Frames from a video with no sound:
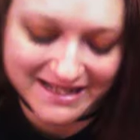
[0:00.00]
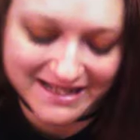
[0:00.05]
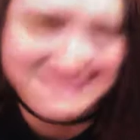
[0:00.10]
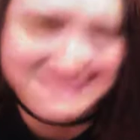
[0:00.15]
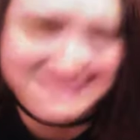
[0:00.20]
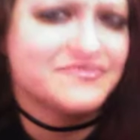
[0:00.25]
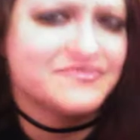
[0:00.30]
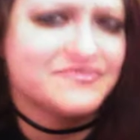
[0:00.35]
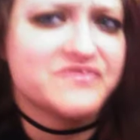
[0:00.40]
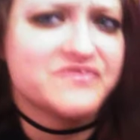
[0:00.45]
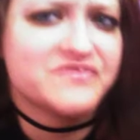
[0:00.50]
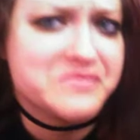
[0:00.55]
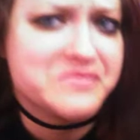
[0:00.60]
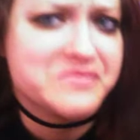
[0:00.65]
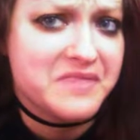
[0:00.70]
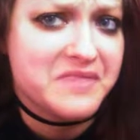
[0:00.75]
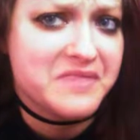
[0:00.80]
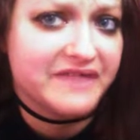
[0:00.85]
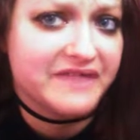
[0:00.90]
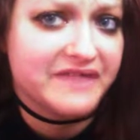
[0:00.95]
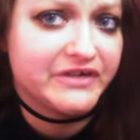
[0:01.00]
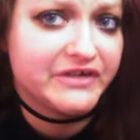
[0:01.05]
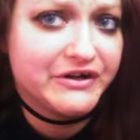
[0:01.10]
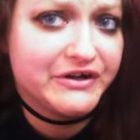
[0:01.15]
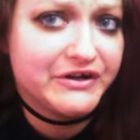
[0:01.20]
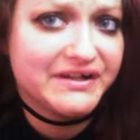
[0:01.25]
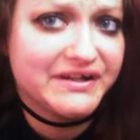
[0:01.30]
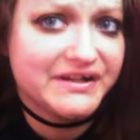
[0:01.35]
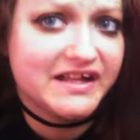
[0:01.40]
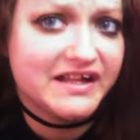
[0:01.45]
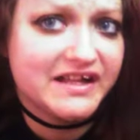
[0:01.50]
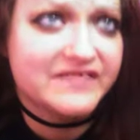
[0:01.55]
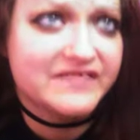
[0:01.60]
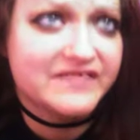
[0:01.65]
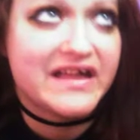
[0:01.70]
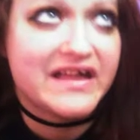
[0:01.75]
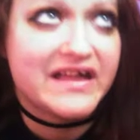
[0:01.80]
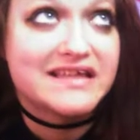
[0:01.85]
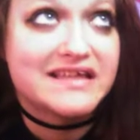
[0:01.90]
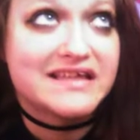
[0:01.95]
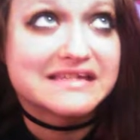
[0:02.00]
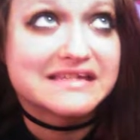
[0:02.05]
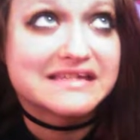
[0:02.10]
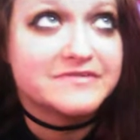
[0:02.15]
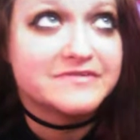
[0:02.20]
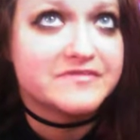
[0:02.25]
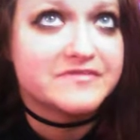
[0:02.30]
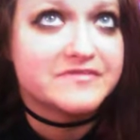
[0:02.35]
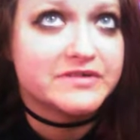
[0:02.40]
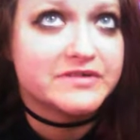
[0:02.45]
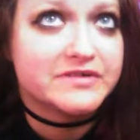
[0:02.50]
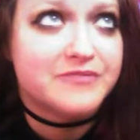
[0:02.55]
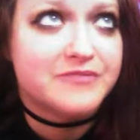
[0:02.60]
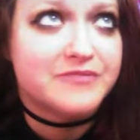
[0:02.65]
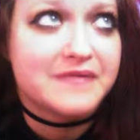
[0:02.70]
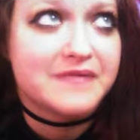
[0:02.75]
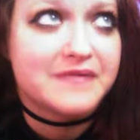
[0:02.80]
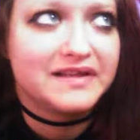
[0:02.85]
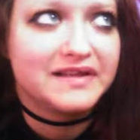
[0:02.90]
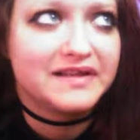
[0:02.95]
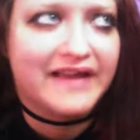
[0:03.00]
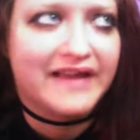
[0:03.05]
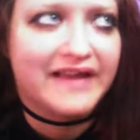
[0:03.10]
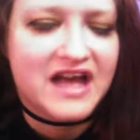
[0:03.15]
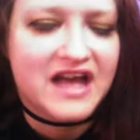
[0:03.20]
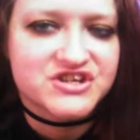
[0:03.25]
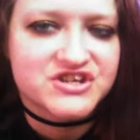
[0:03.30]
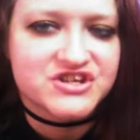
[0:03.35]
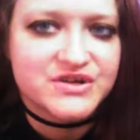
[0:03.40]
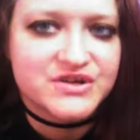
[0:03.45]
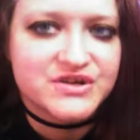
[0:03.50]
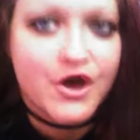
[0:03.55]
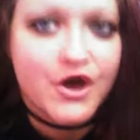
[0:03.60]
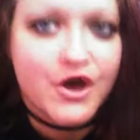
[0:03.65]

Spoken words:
Some of them you may have heard of, and some of them you're probably like, Ashlyn,